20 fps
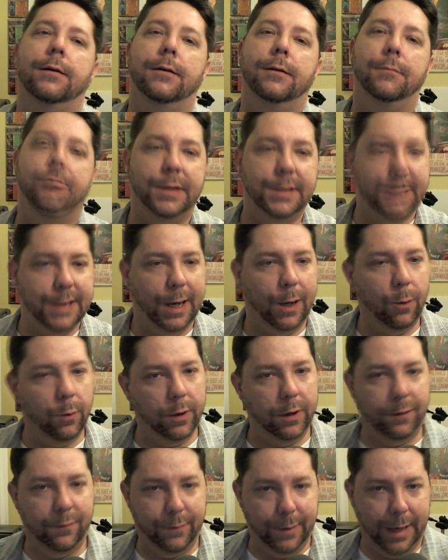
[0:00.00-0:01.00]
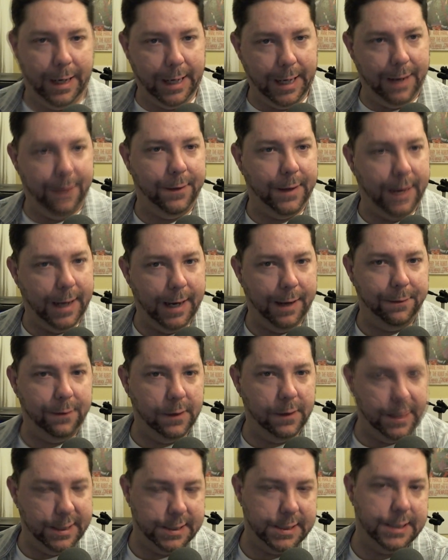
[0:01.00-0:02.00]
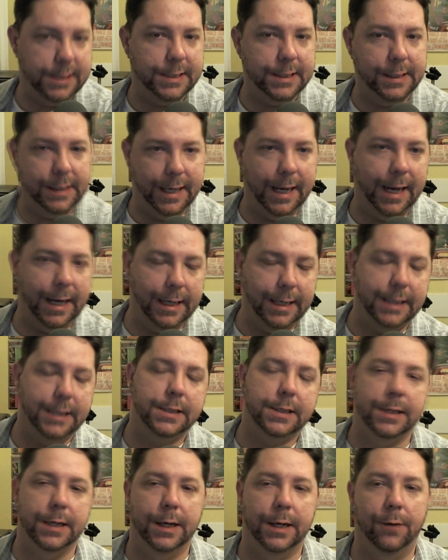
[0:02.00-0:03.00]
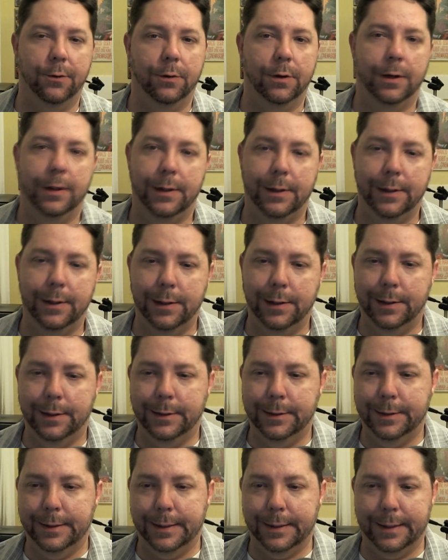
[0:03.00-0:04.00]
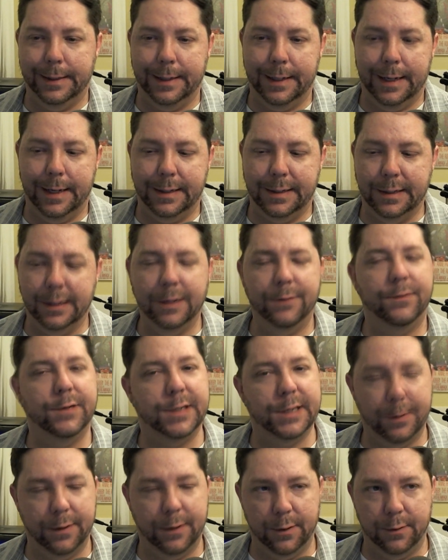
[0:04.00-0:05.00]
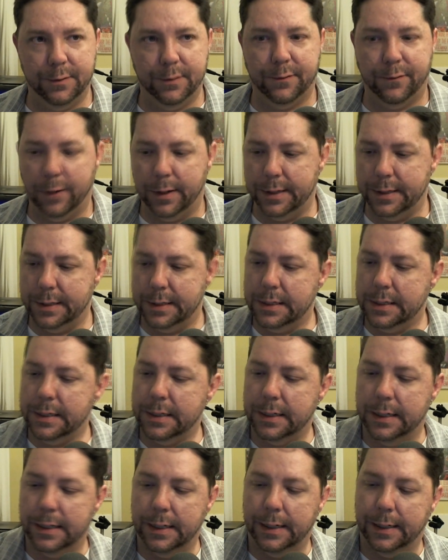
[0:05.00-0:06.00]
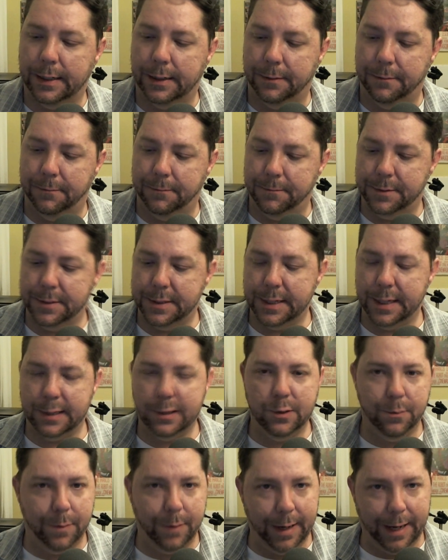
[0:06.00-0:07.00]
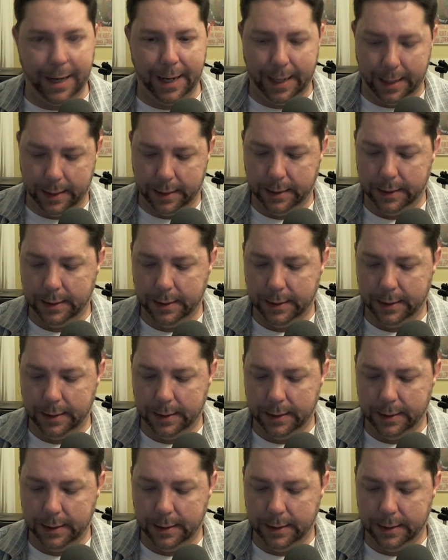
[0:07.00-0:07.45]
Mattel would have made had they had the license in the 80s. So it delivers on those fronts. It's not too bad.